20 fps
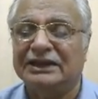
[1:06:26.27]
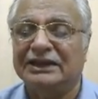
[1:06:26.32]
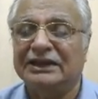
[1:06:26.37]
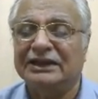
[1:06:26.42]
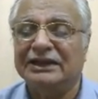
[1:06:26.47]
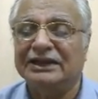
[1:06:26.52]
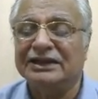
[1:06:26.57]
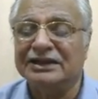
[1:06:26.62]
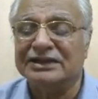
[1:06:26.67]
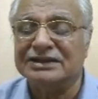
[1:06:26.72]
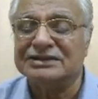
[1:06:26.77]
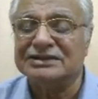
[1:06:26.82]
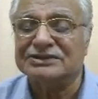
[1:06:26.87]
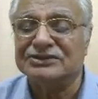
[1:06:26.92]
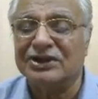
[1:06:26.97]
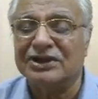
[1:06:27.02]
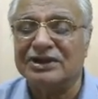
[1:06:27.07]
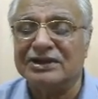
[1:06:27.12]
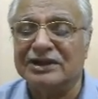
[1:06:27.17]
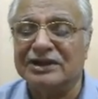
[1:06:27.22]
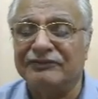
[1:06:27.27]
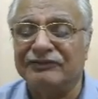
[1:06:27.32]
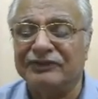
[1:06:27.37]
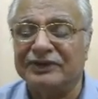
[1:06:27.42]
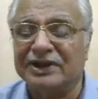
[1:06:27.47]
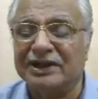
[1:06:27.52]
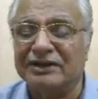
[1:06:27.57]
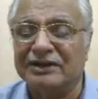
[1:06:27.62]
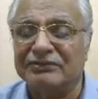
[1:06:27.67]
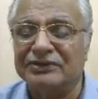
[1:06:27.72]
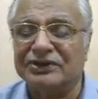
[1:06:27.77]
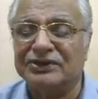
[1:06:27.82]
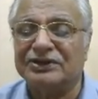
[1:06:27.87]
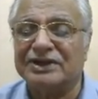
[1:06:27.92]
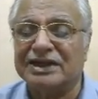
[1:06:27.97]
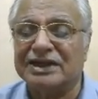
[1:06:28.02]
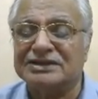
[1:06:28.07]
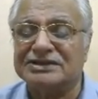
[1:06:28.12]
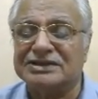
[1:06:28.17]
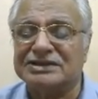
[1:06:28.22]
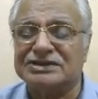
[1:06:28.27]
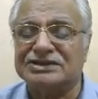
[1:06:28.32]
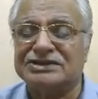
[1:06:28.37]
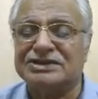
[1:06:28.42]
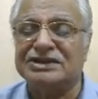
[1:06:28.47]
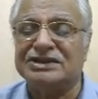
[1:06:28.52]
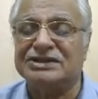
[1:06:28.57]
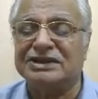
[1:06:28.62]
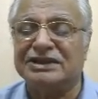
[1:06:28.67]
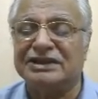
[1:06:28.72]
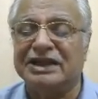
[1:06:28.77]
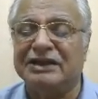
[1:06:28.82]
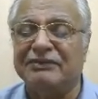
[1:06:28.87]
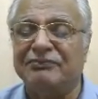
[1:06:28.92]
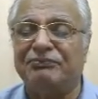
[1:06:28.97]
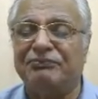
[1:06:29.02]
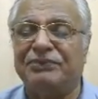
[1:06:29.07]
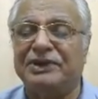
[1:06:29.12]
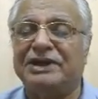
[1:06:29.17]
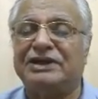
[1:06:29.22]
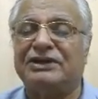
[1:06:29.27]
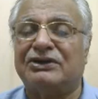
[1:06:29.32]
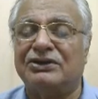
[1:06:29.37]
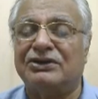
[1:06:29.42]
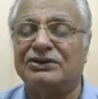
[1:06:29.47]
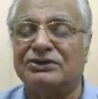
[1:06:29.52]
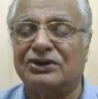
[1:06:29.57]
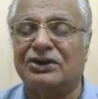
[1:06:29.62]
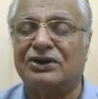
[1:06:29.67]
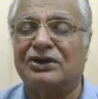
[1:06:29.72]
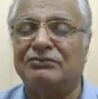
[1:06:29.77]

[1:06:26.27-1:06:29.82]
it is not difficult because I just change a nameplate on top,